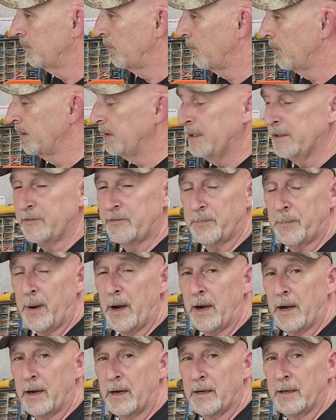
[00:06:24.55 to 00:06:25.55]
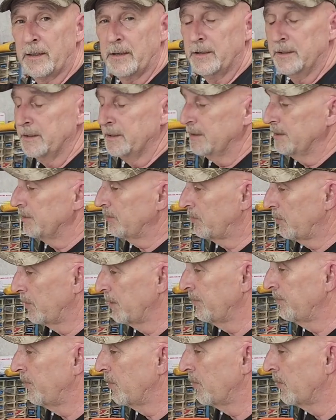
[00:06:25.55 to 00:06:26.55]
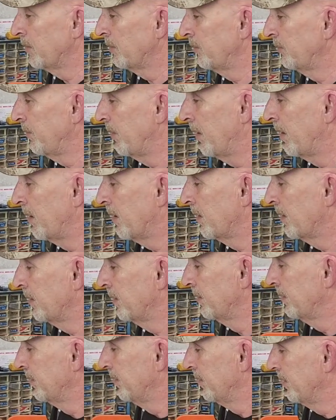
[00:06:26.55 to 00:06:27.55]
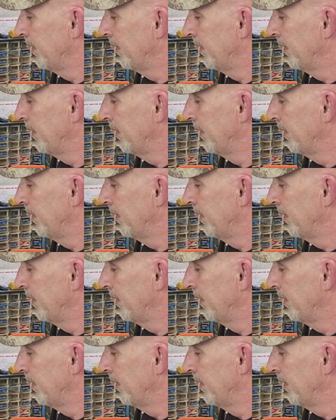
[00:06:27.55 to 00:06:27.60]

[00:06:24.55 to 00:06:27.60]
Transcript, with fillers: 20 inch bar, 24 inch bar,